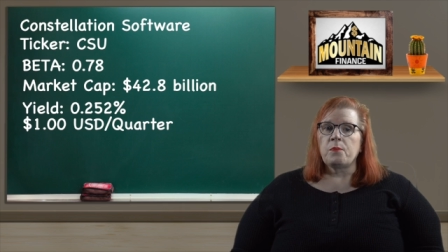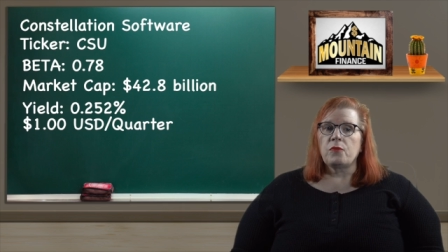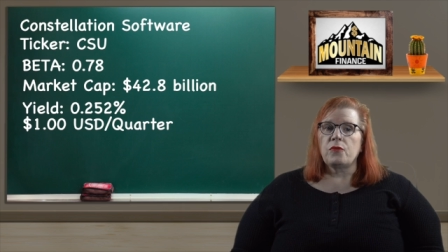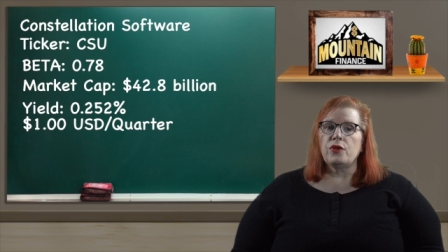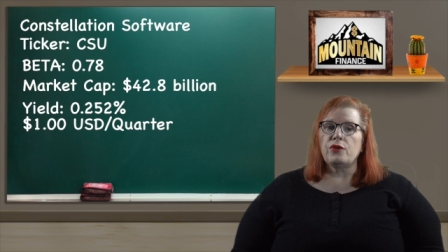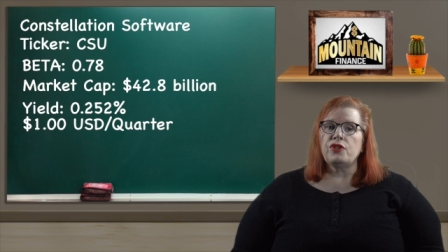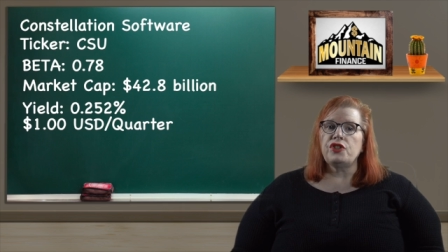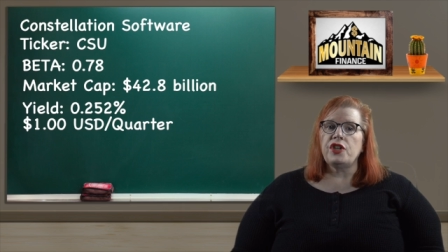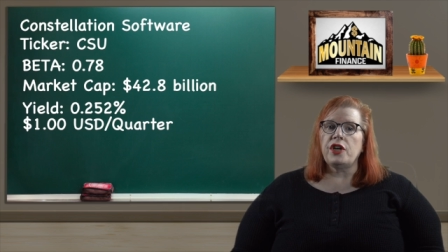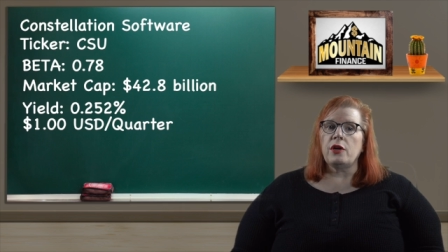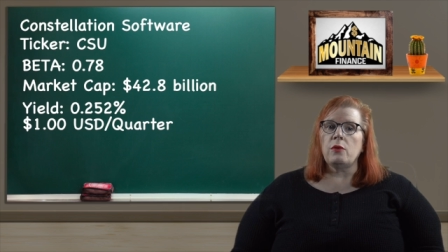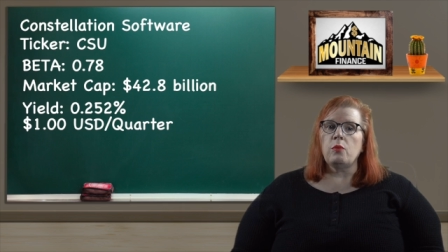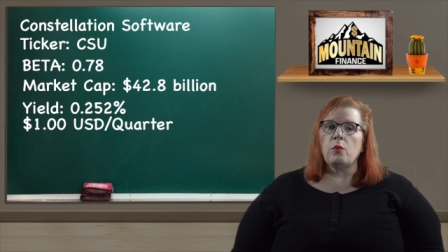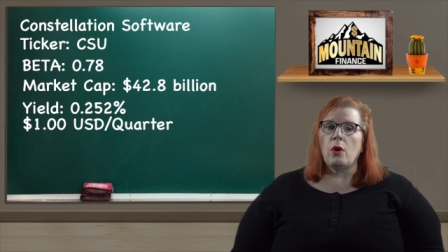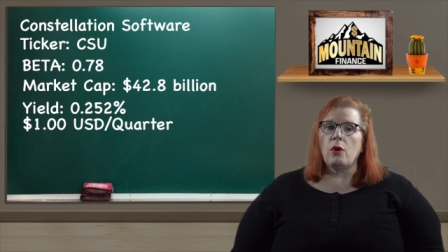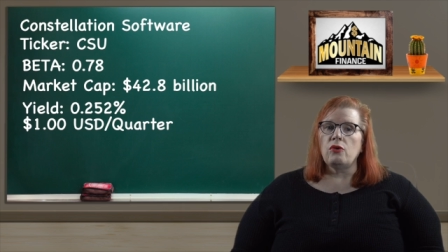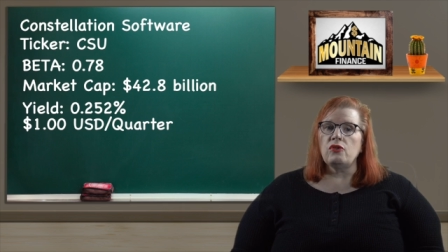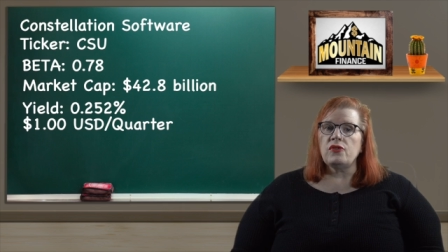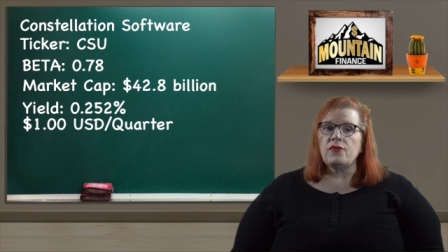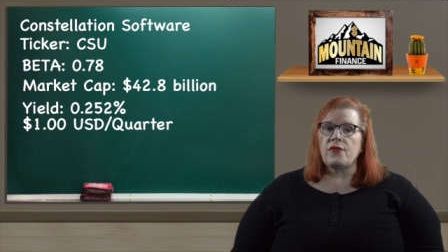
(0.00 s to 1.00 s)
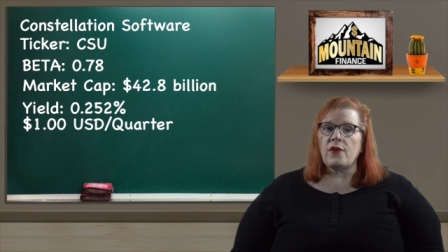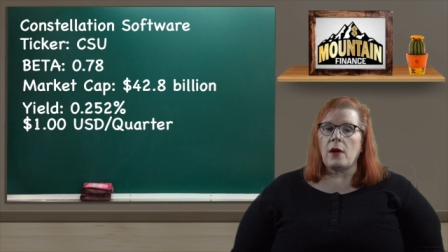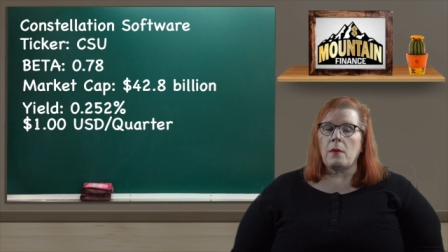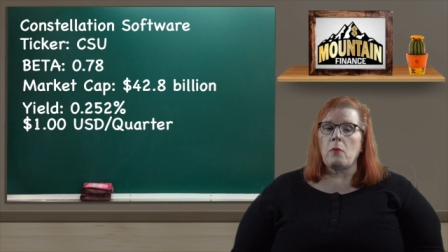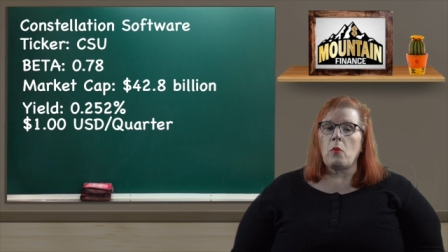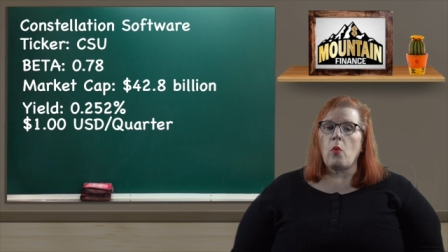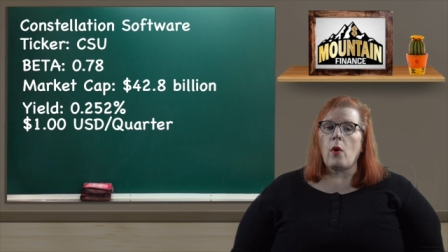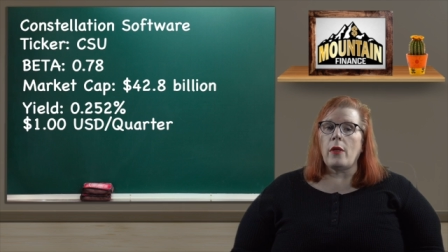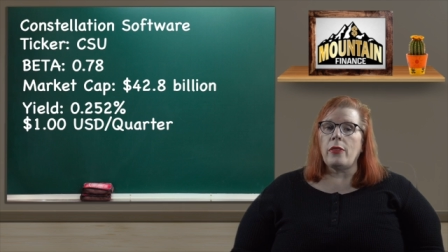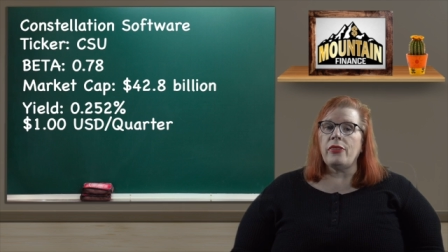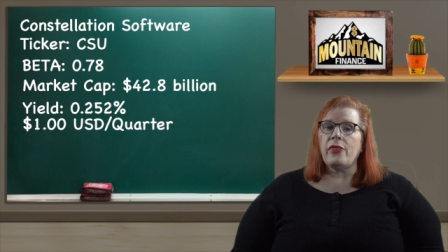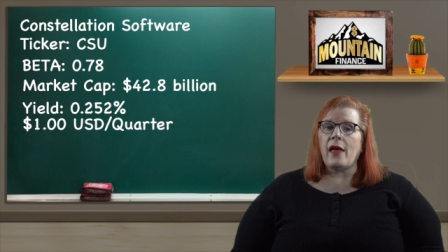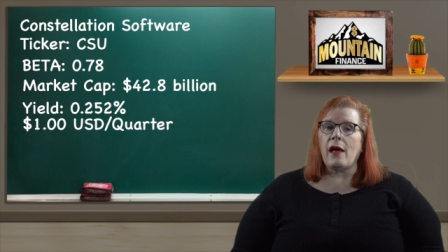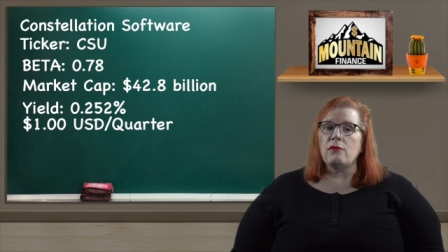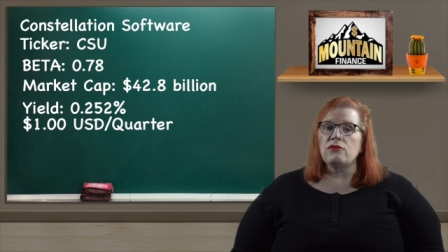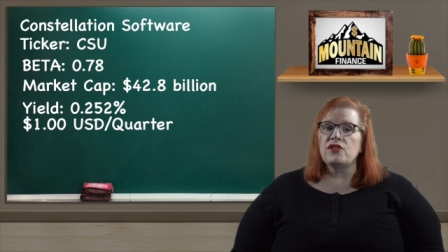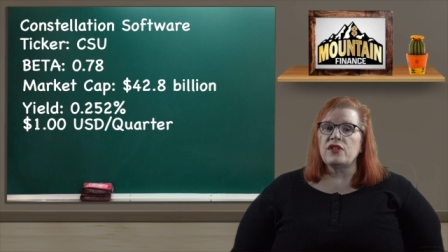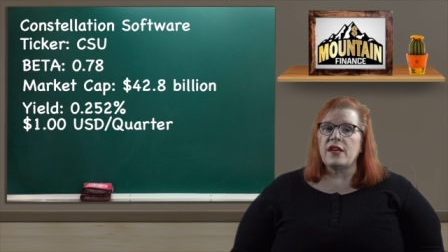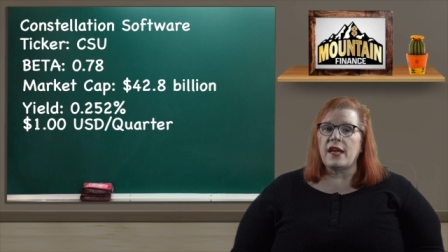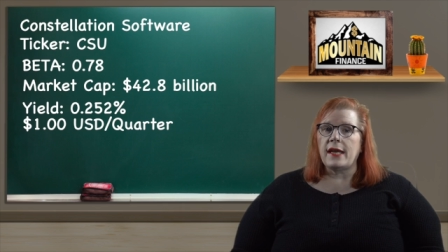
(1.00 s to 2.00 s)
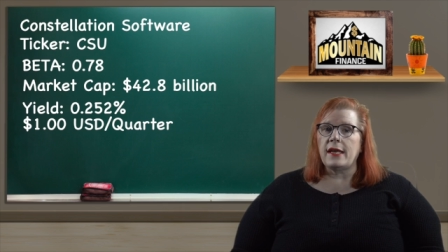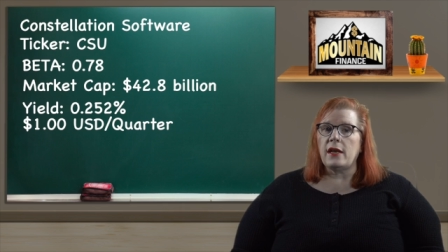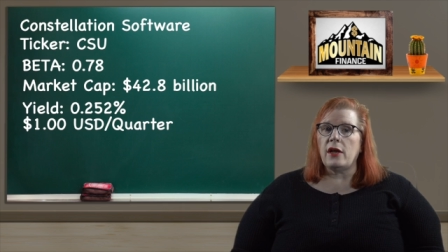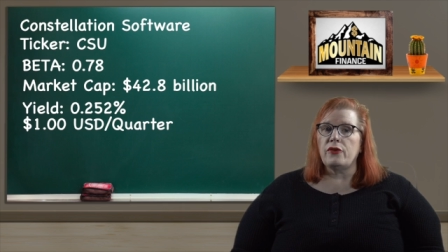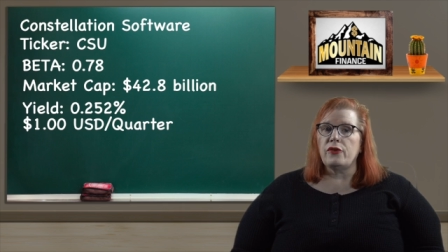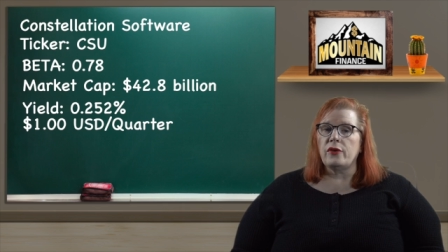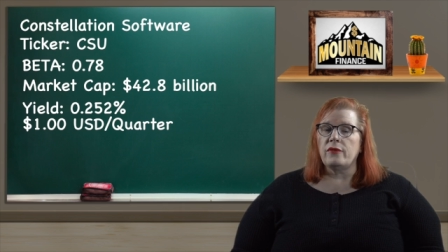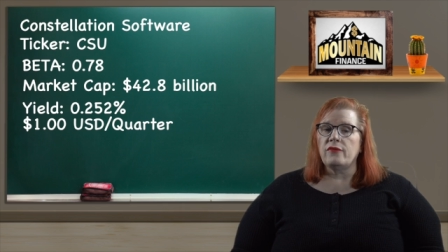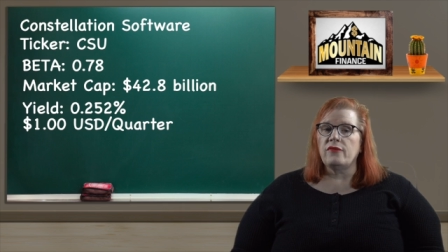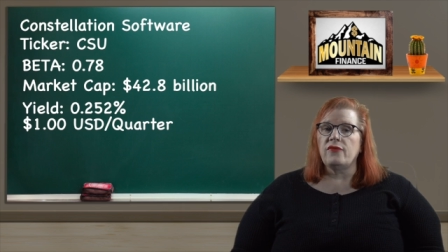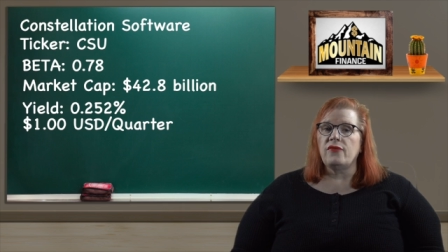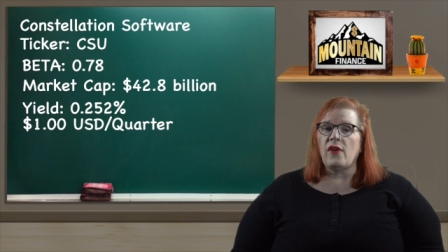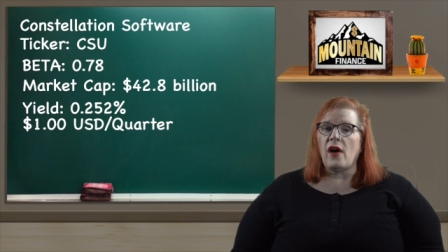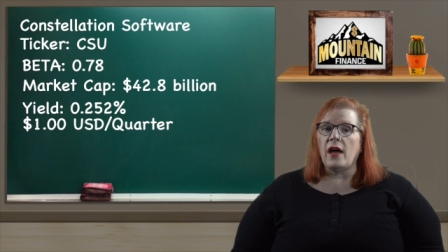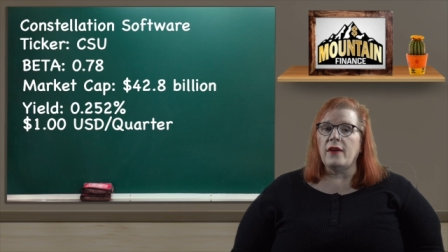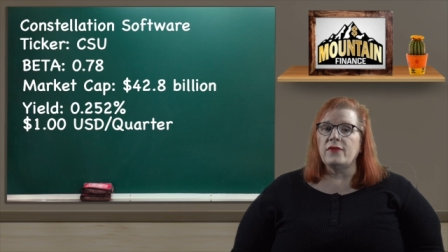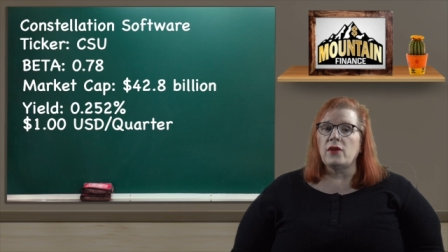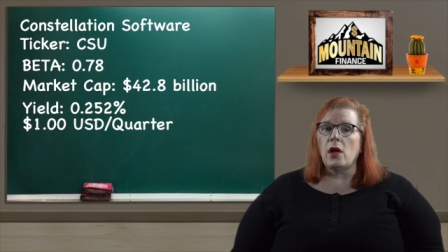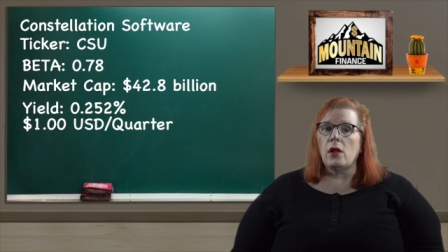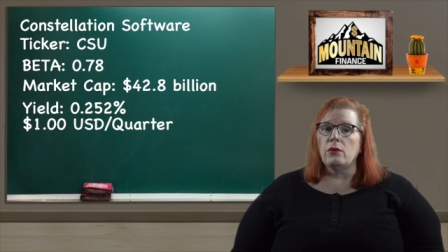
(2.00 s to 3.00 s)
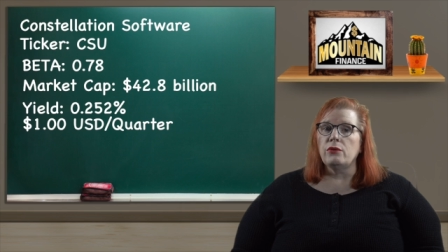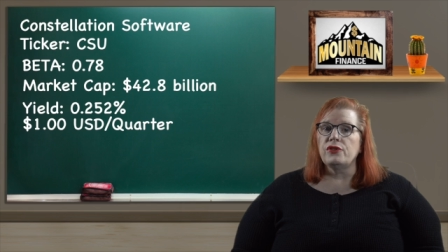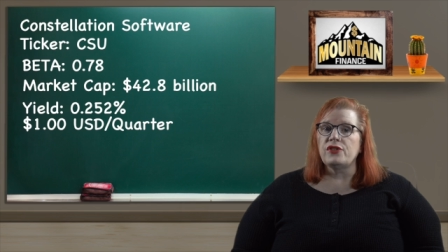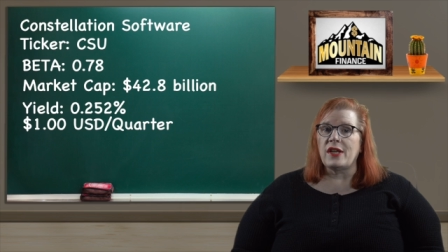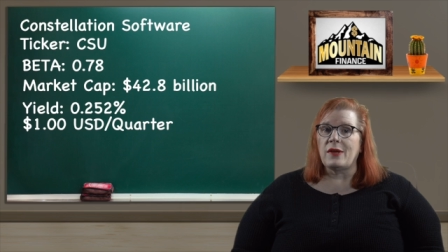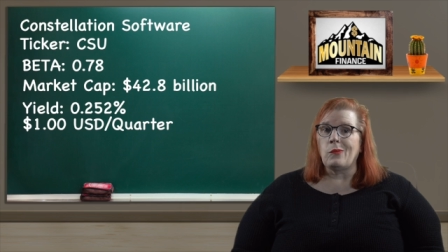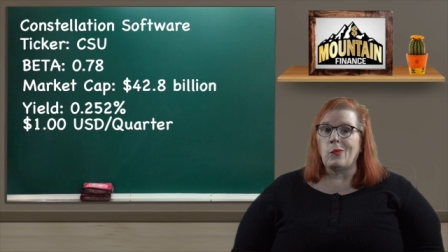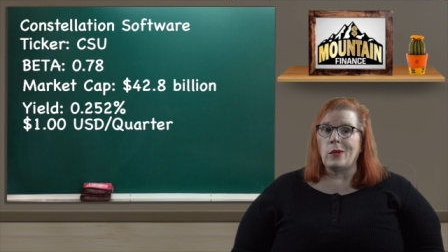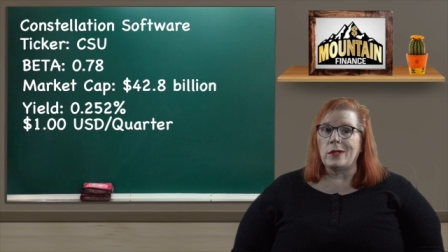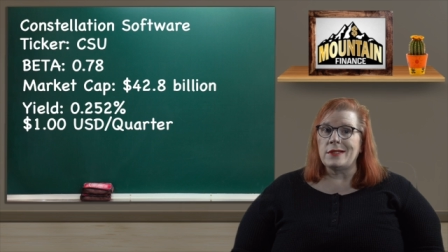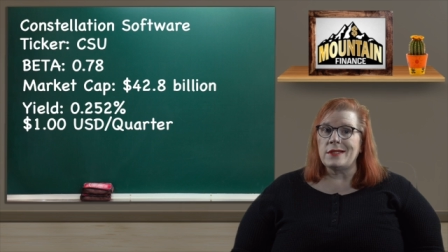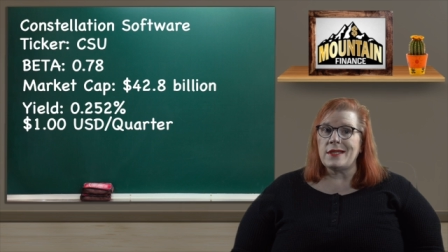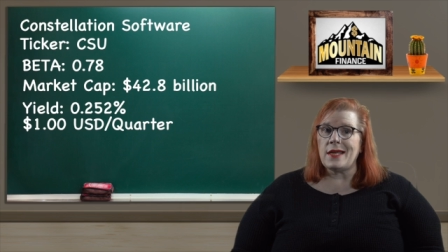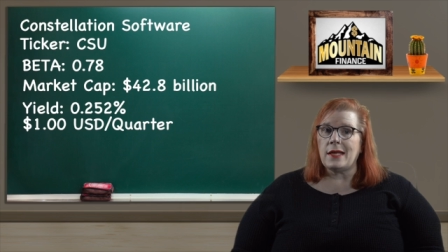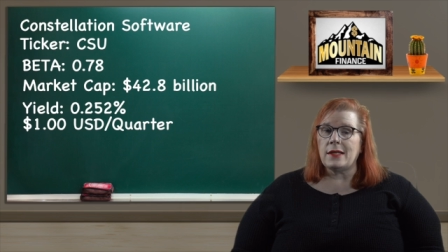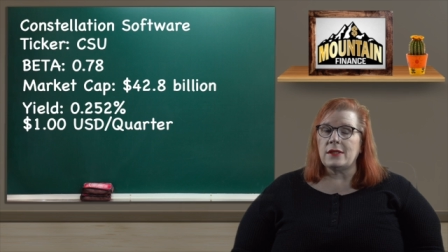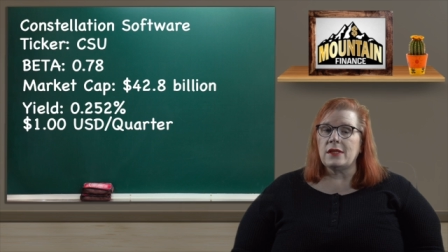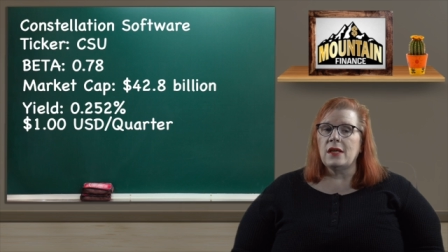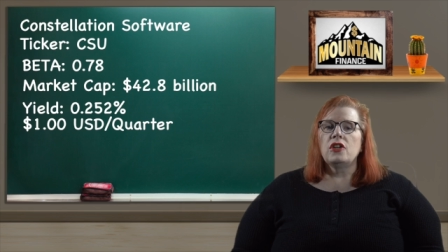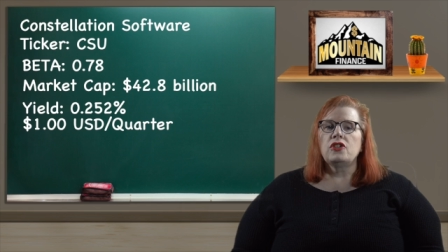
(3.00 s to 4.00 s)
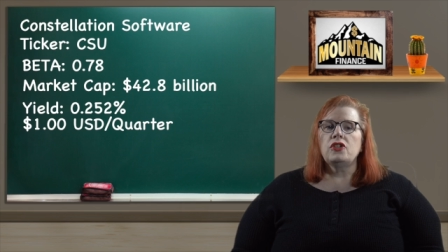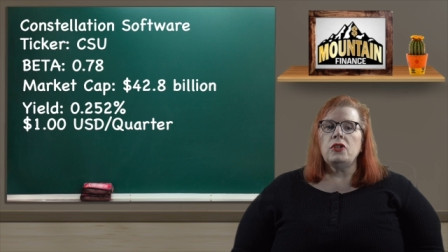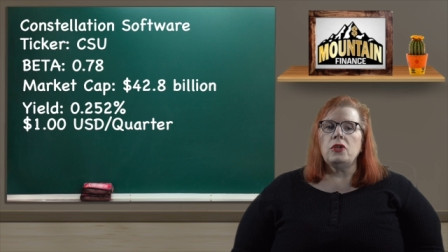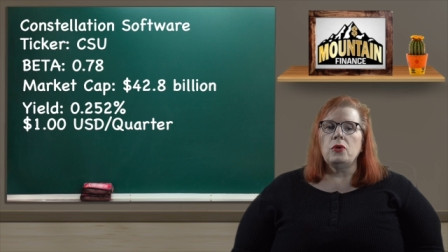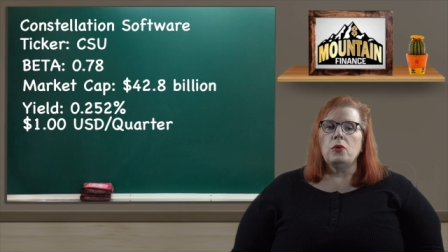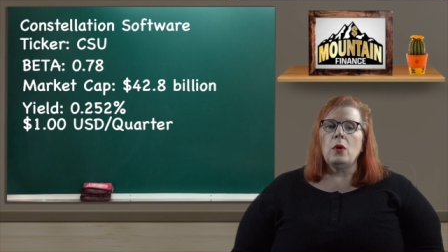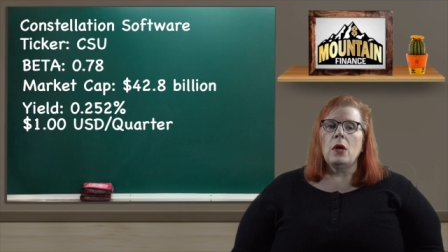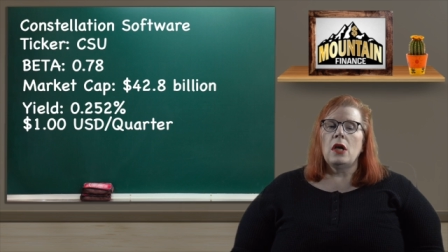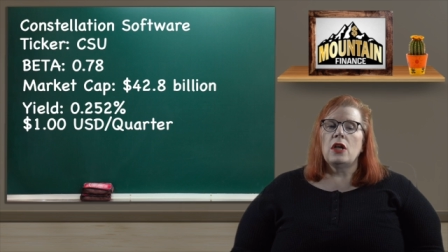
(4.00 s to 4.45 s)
their share rose from $1,805.01 to